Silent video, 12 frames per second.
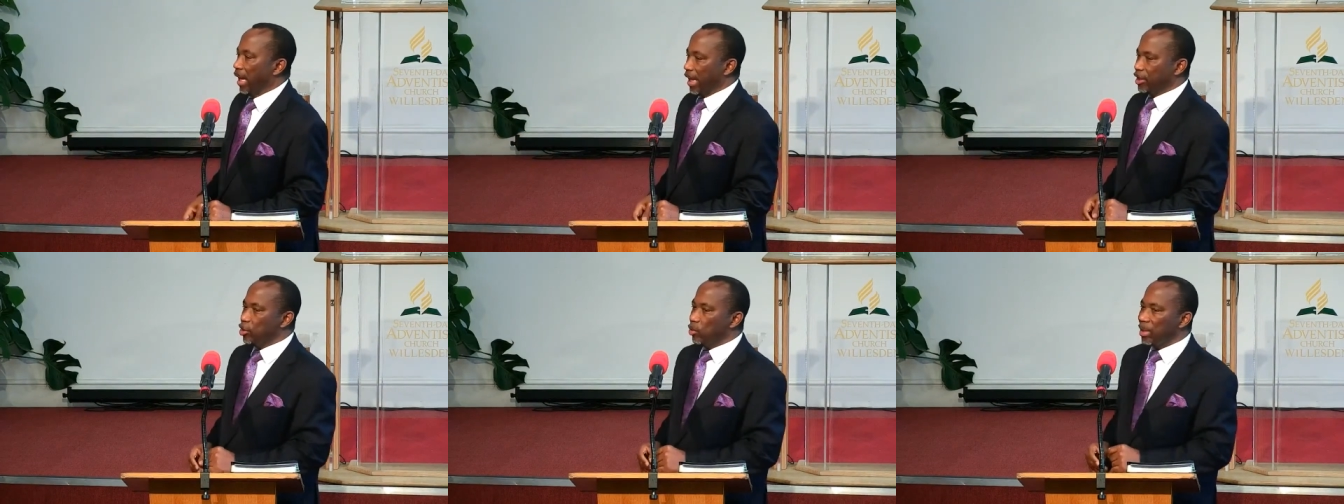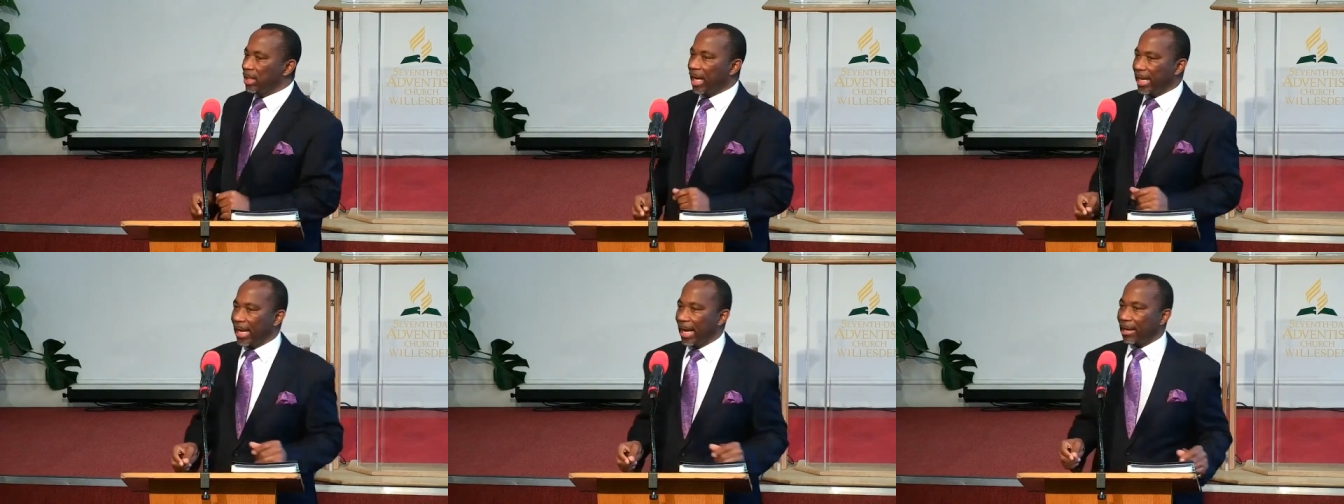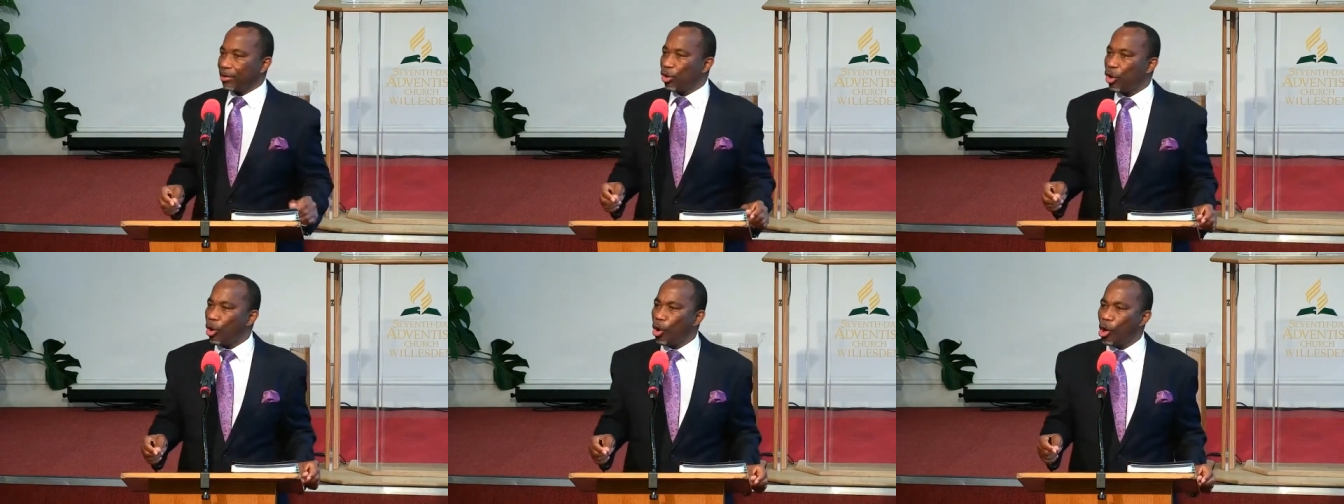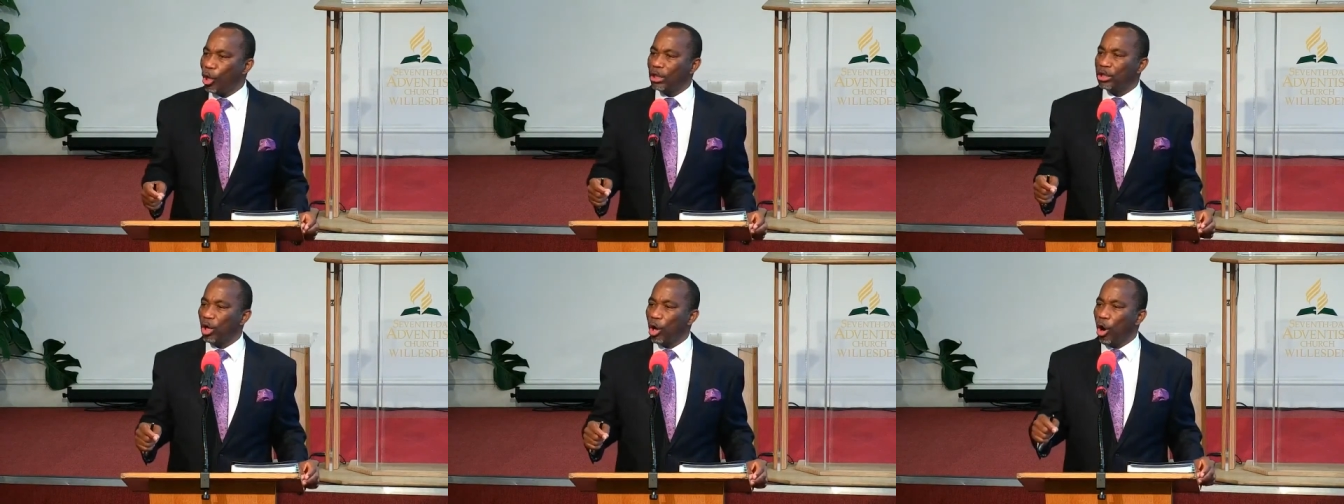And you and I are
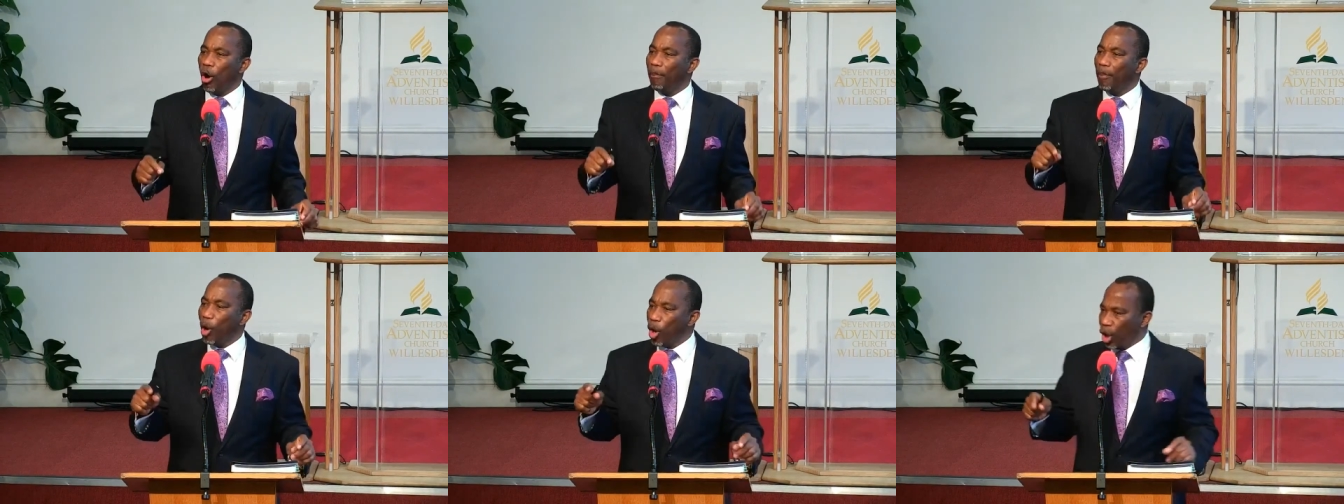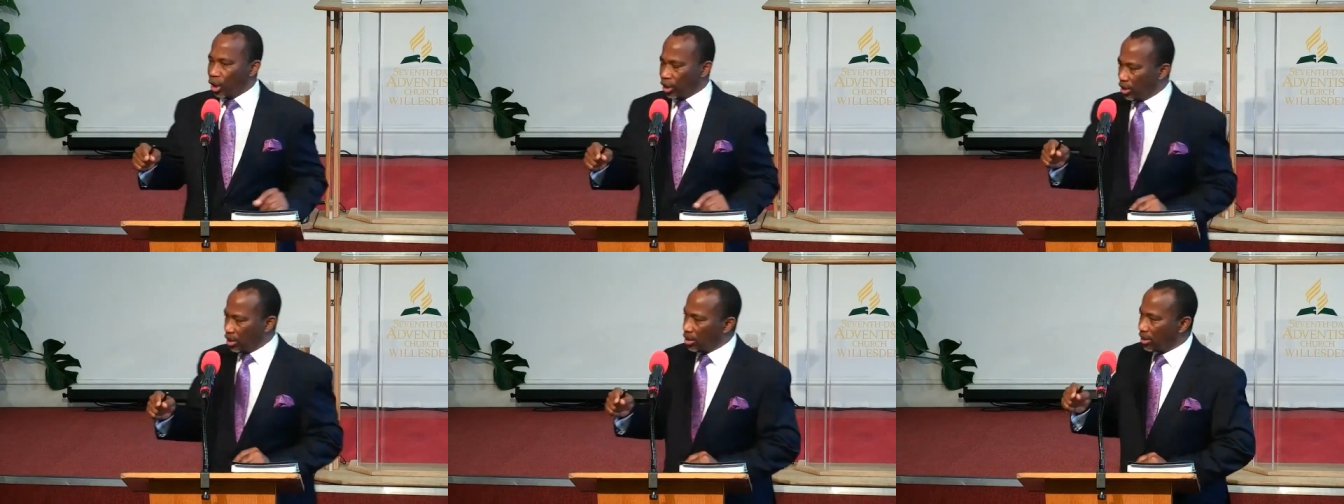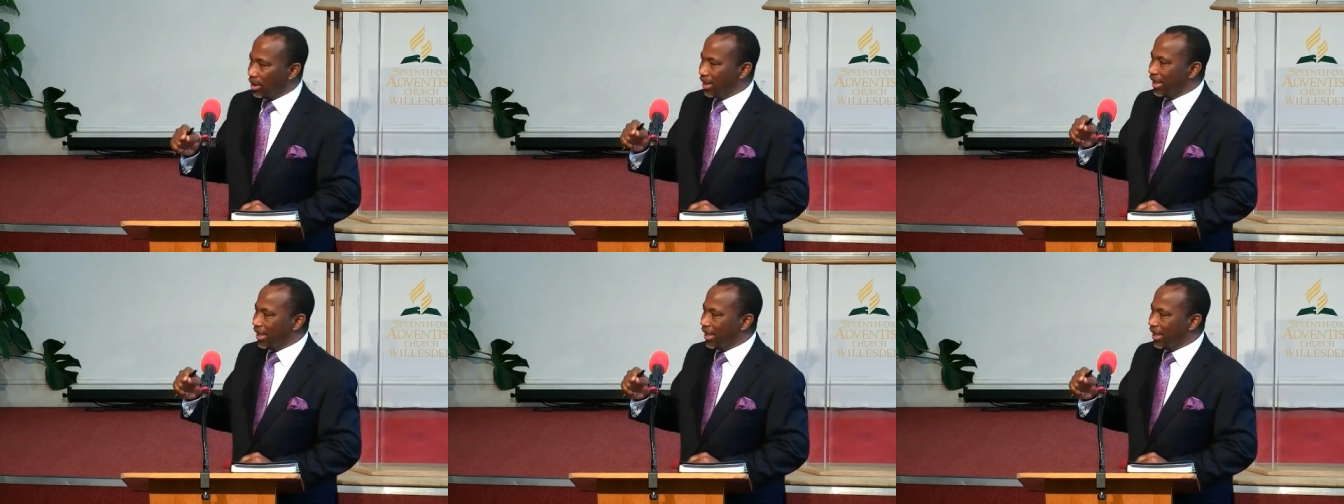called upon